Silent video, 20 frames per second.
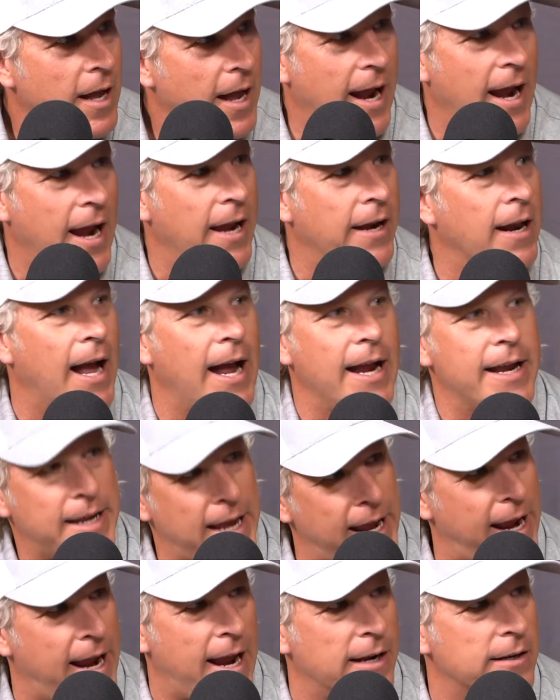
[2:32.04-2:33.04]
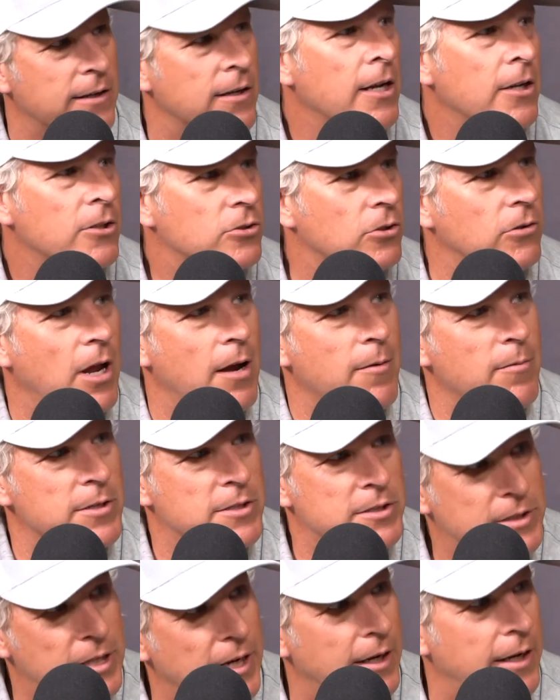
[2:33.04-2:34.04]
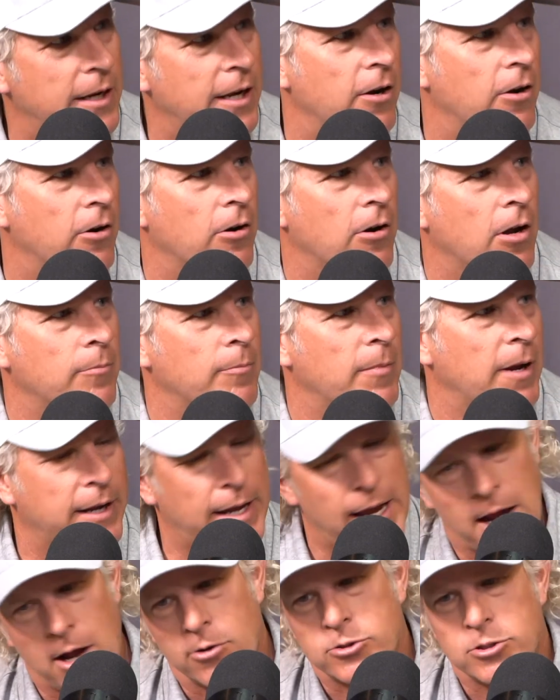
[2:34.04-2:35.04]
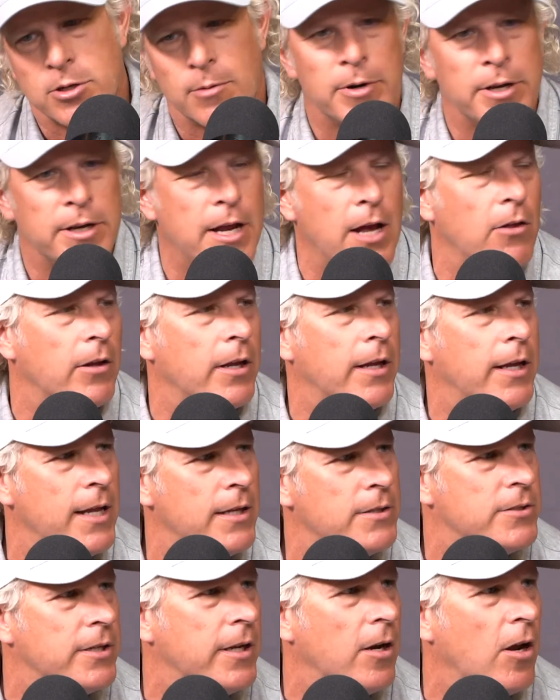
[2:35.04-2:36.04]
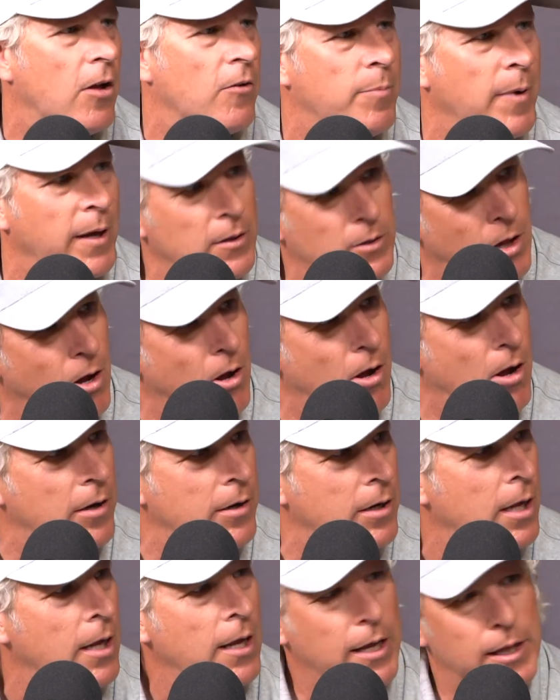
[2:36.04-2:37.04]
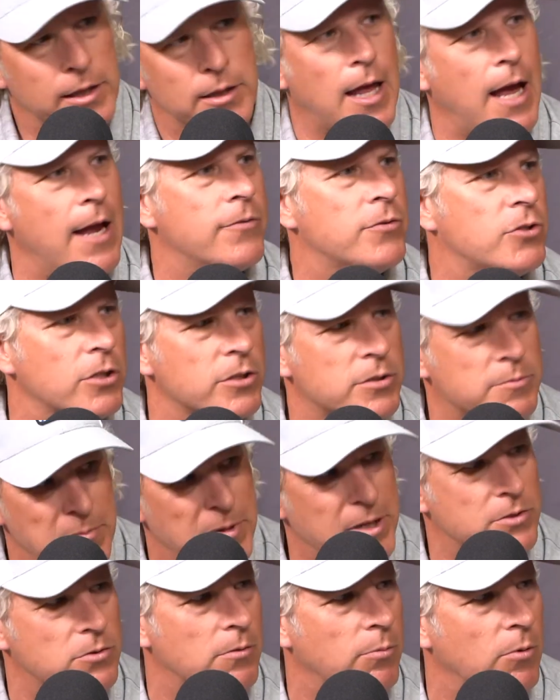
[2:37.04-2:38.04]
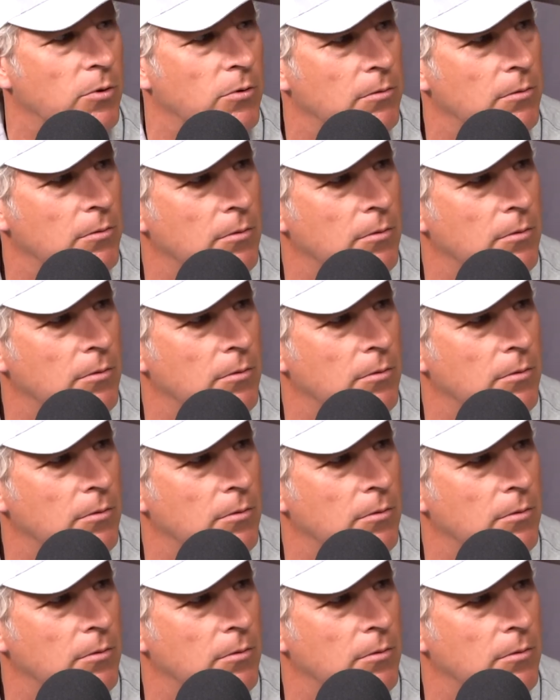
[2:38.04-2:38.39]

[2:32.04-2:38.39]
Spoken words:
And I can't, so now I'm going to sit here on my couch. I'm going to yell at kids to get off my lawn, and life's just miserable.